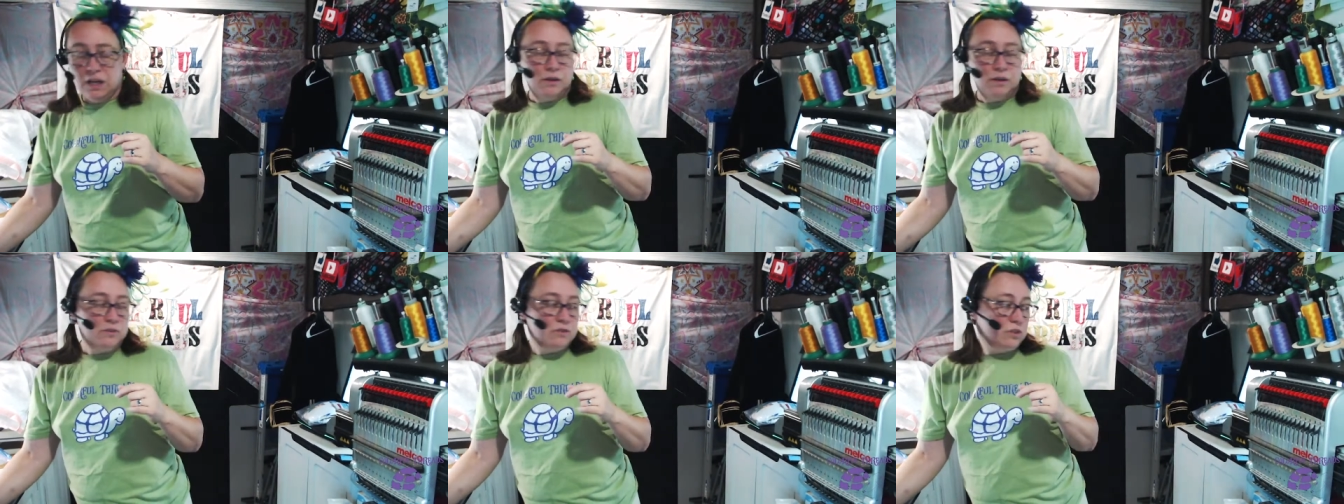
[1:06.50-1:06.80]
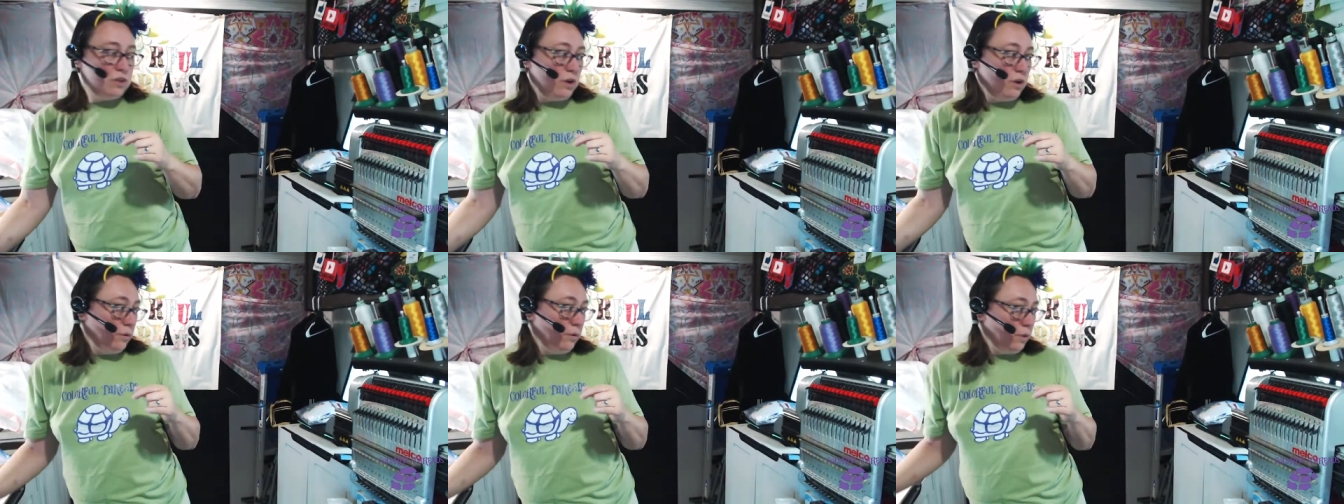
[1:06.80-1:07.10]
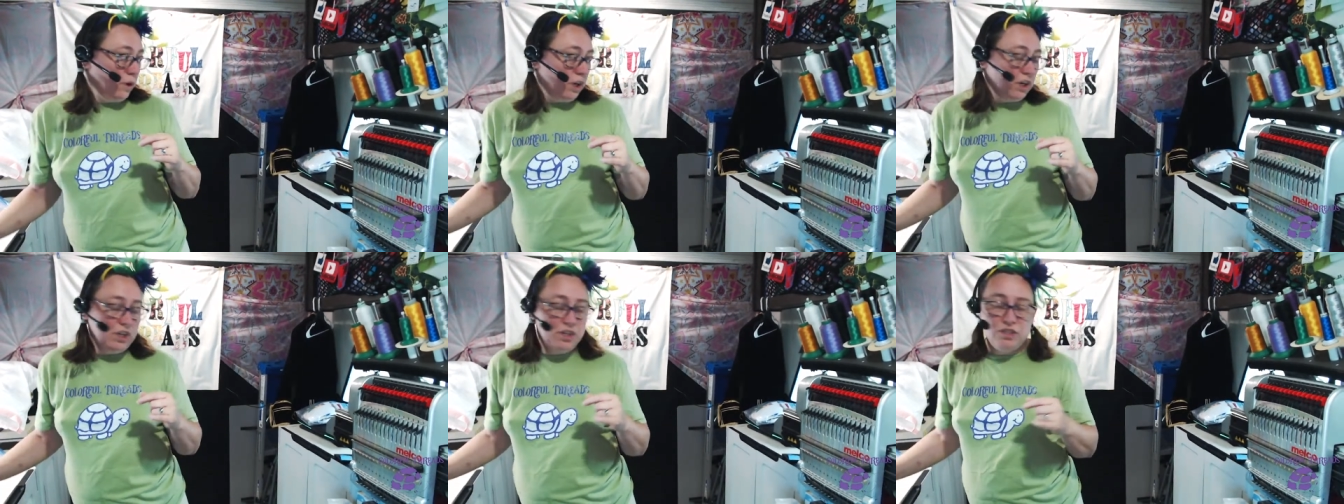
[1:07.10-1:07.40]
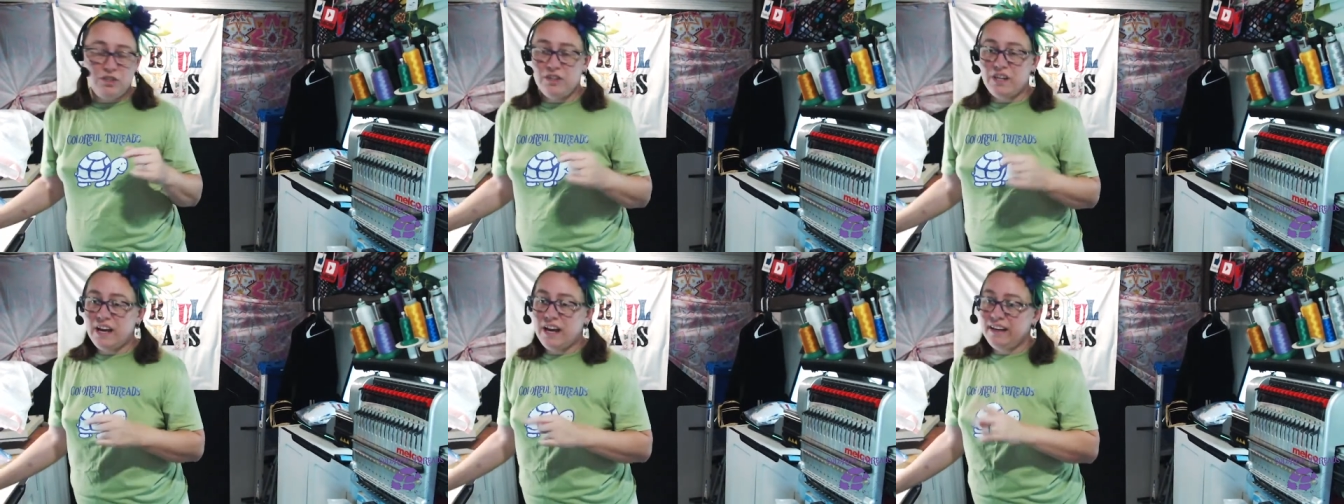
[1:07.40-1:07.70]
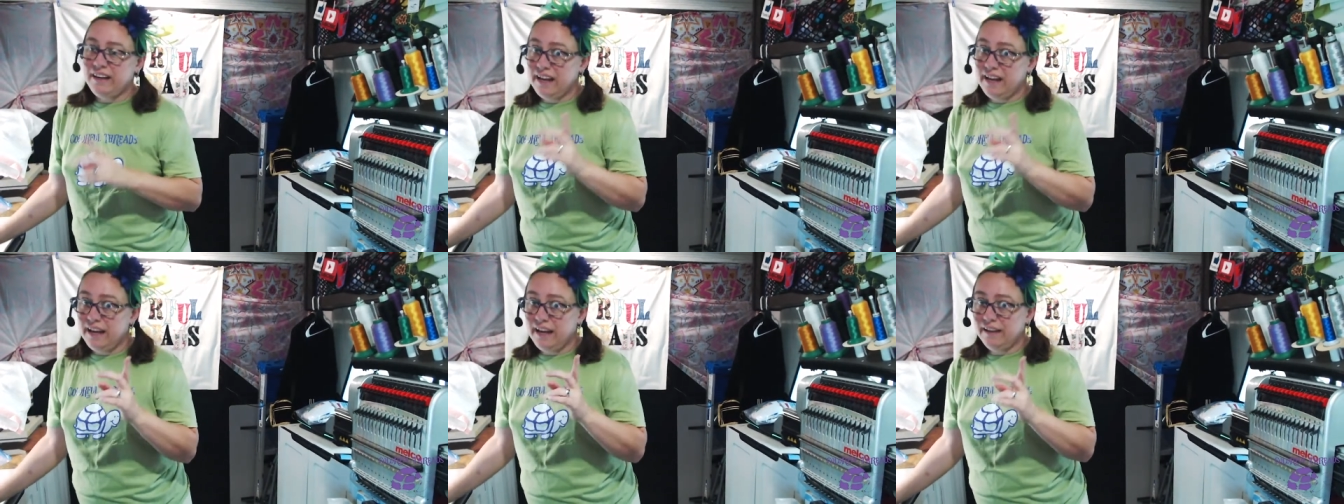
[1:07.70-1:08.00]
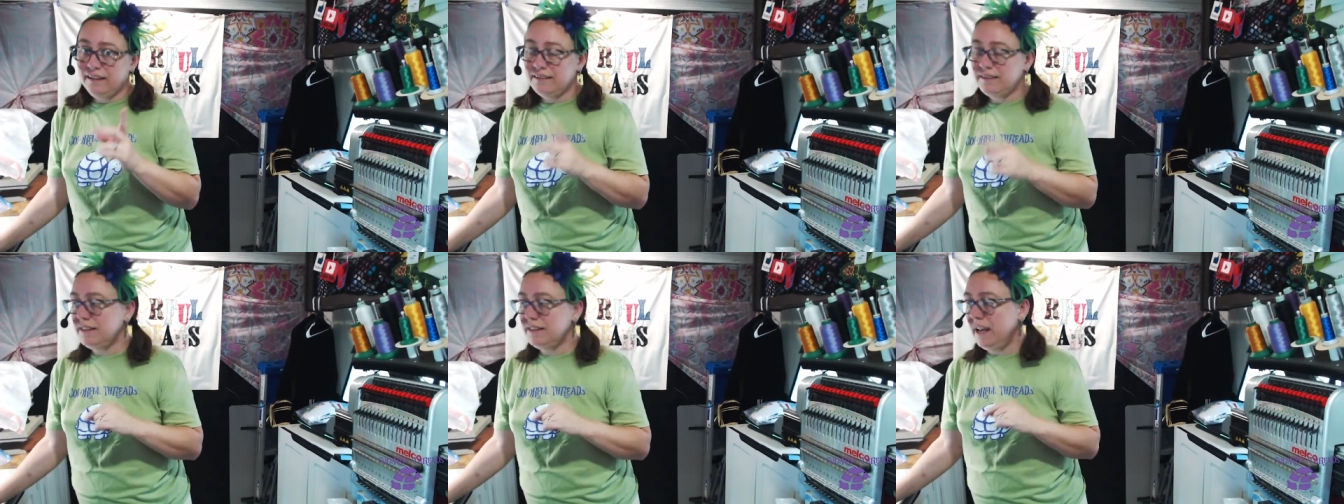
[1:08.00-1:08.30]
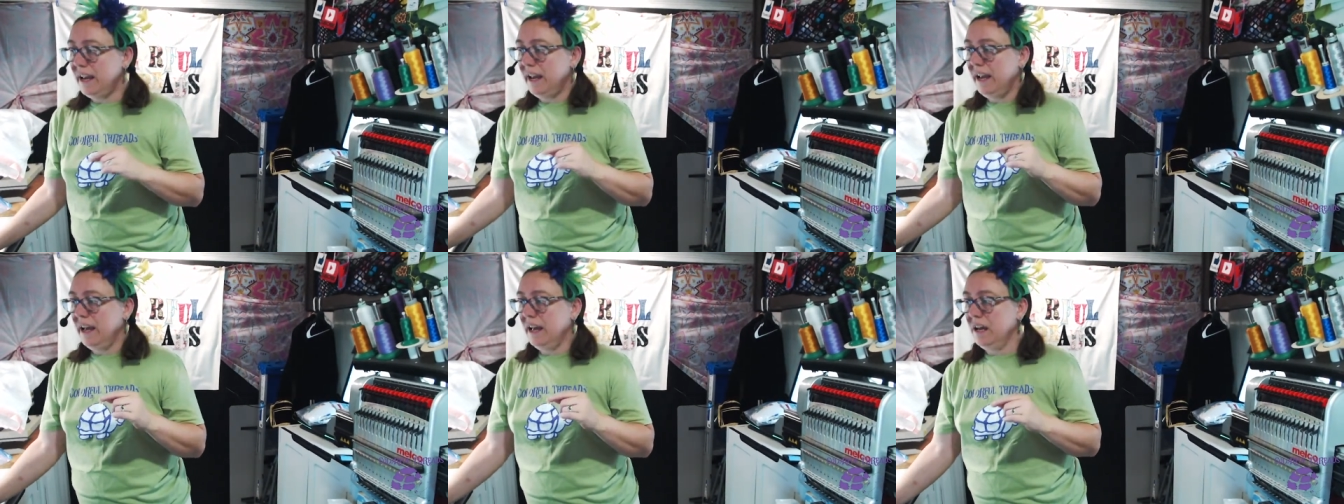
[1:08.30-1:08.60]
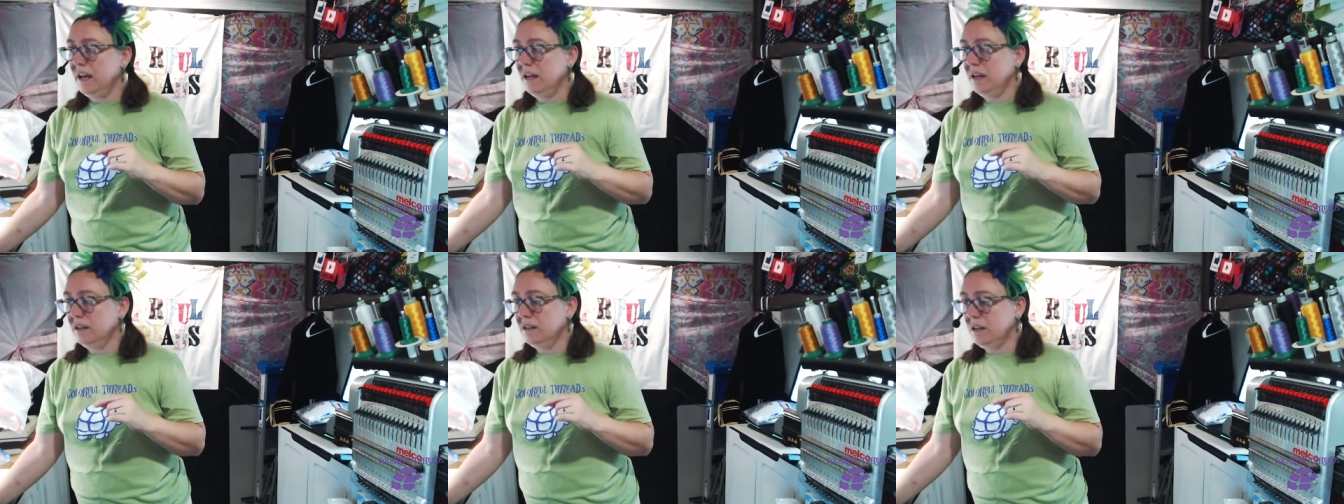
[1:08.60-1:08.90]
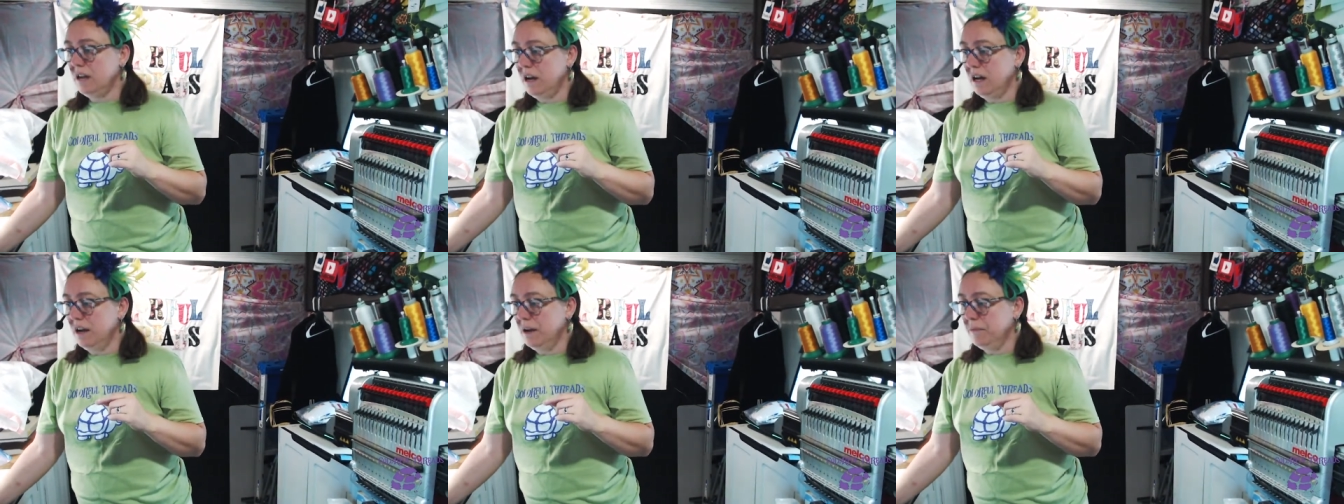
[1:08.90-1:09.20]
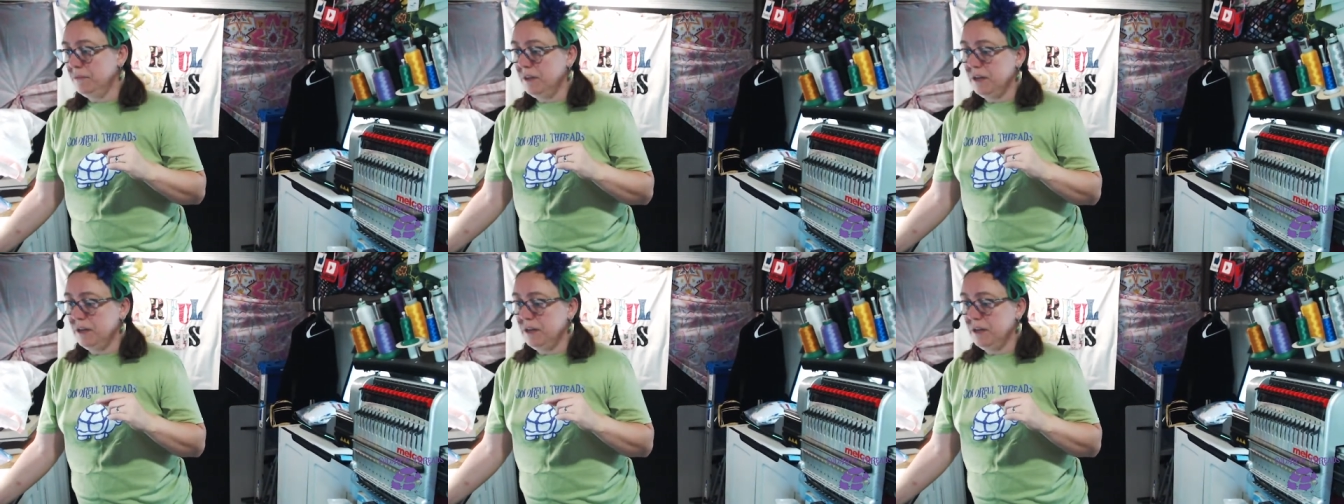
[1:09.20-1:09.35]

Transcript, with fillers: so we're gonna do that next, and um,